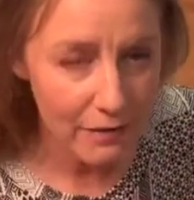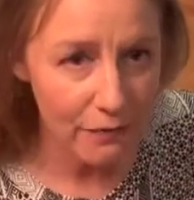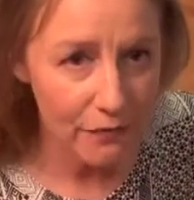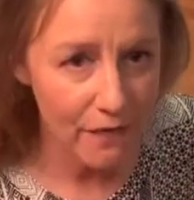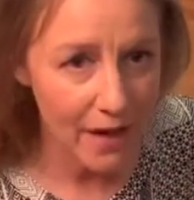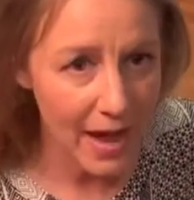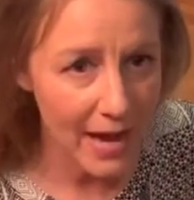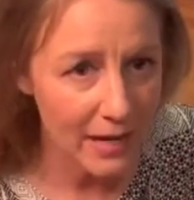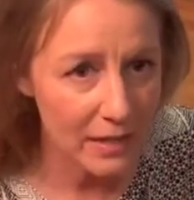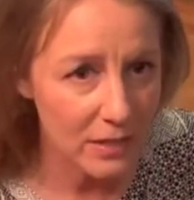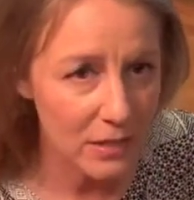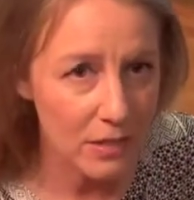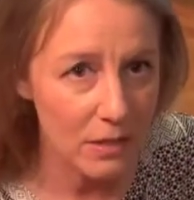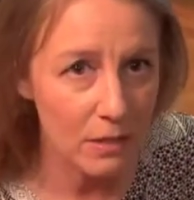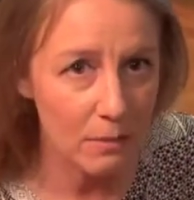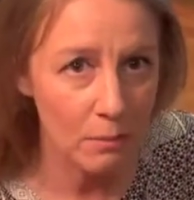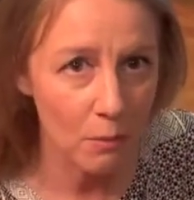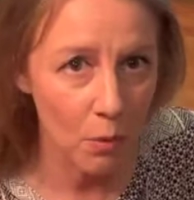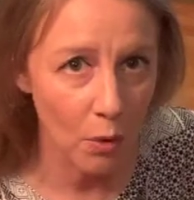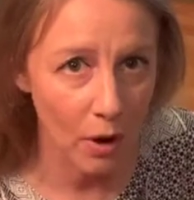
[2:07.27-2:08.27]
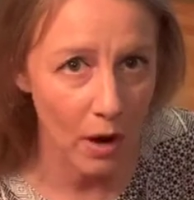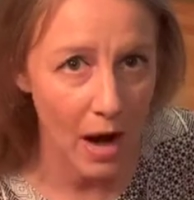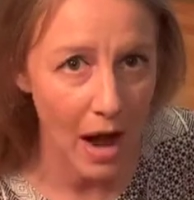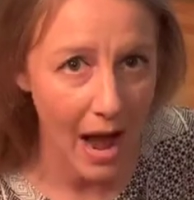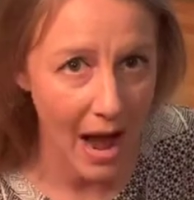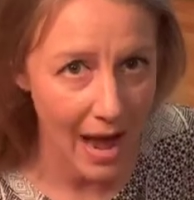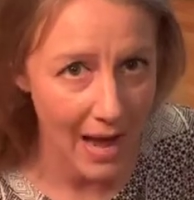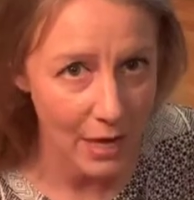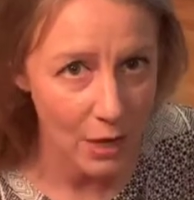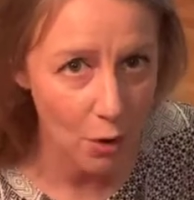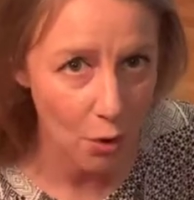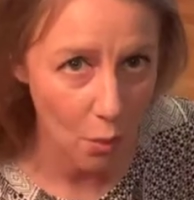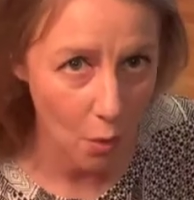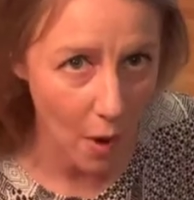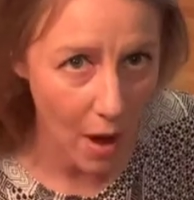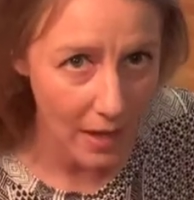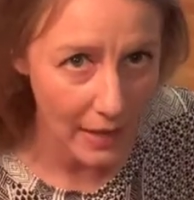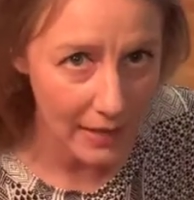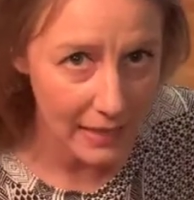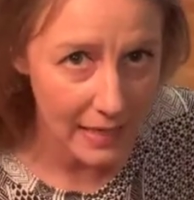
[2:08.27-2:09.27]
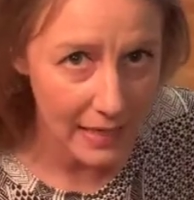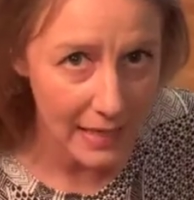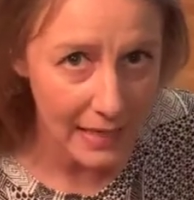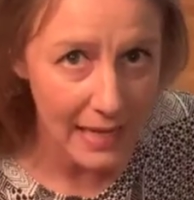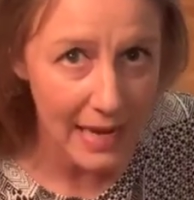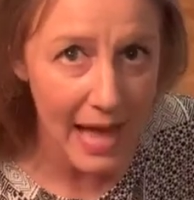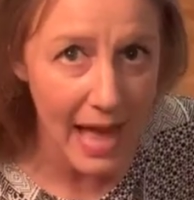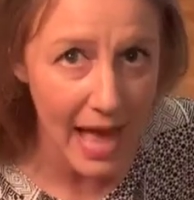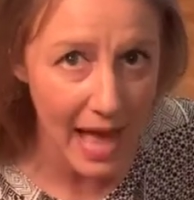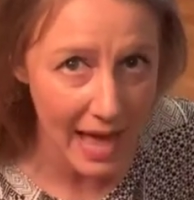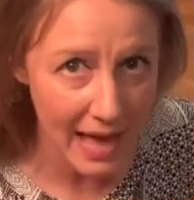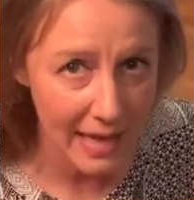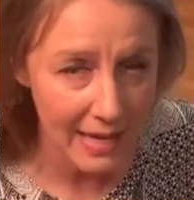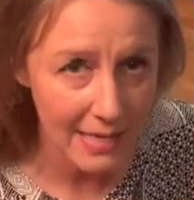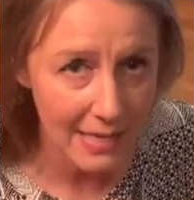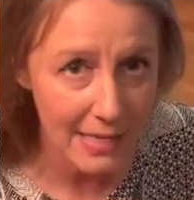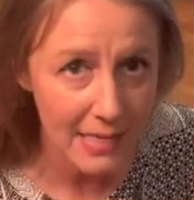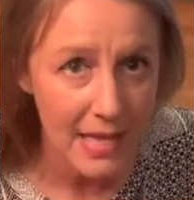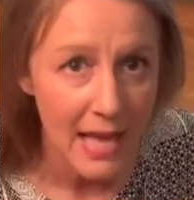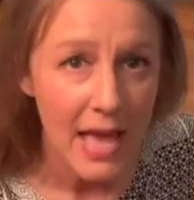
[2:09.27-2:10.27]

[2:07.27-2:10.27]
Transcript: find the more high quality eggs